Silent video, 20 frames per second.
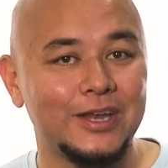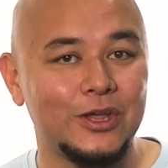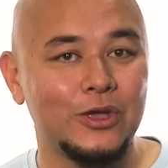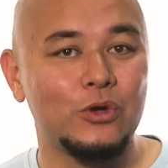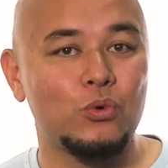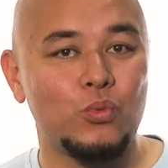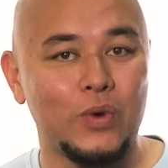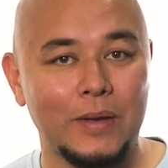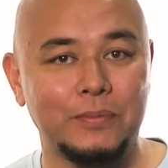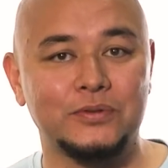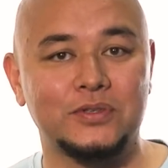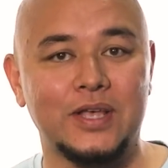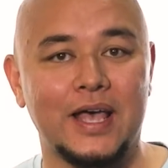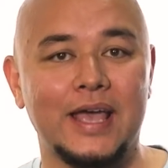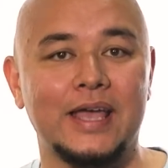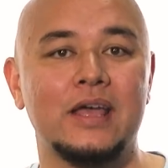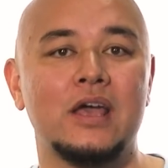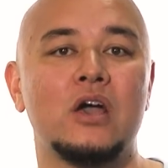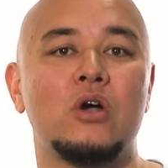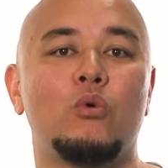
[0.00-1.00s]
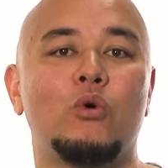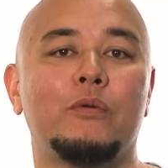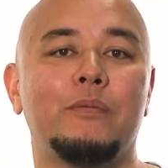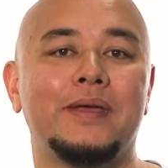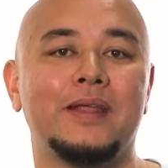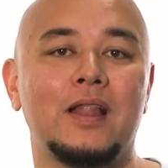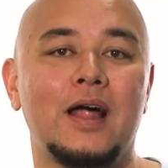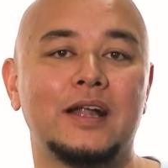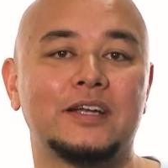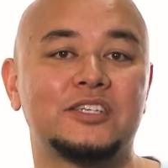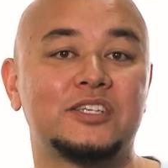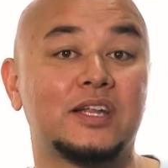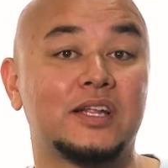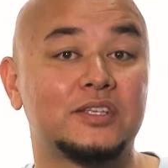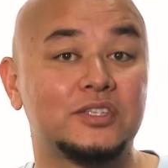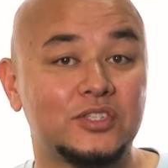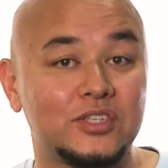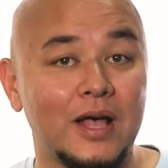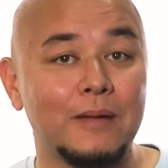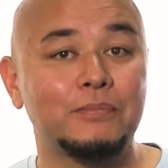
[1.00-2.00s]
new website would be launched
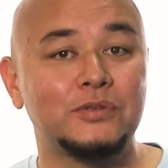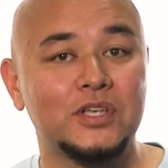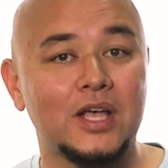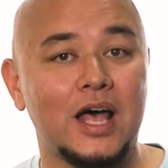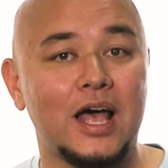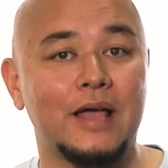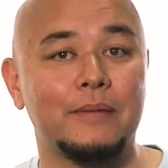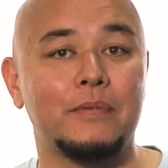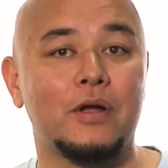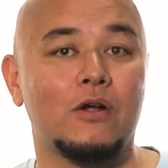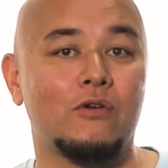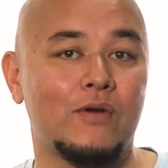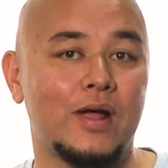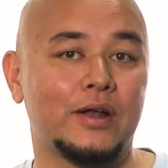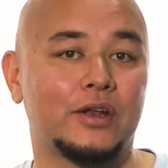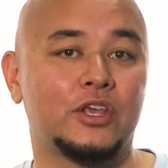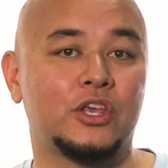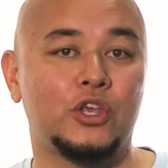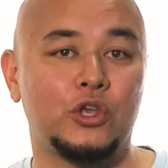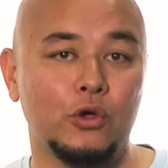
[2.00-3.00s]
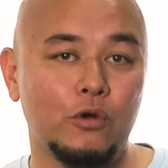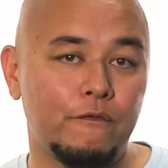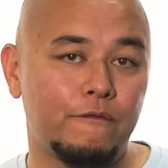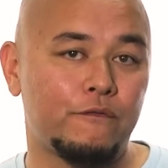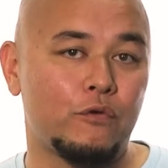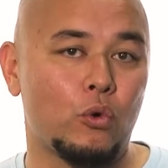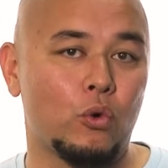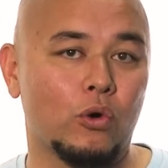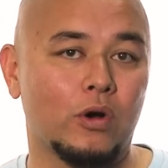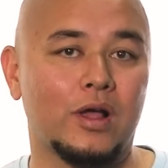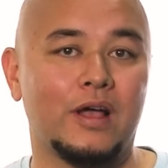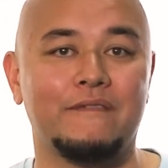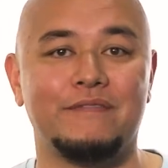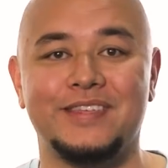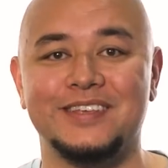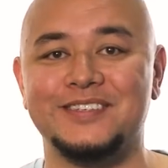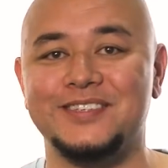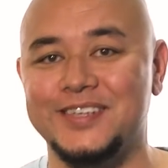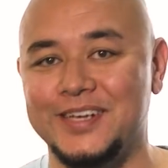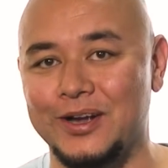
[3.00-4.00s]
sometime around Q four of
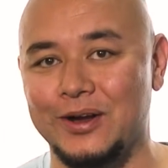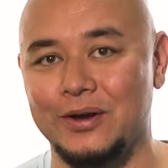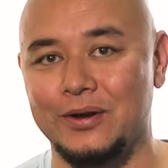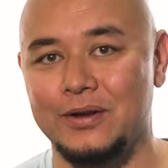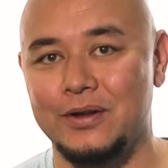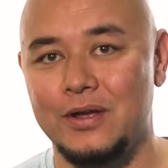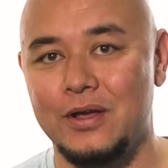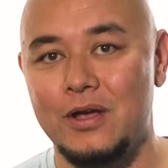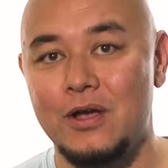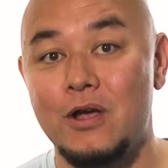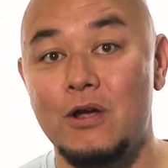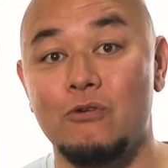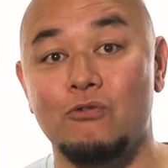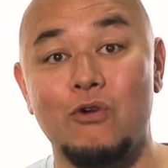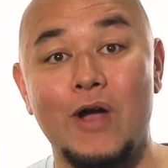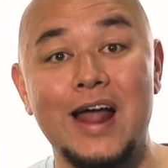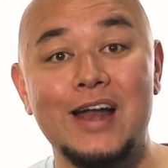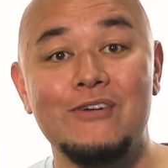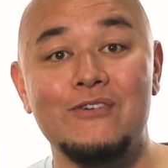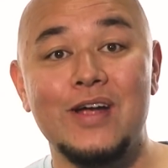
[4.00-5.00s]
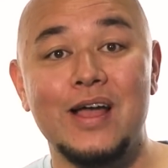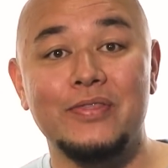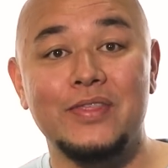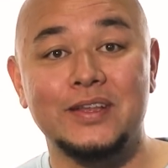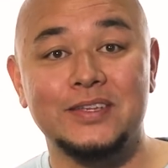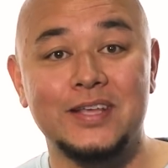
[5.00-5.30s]
this year. Right around the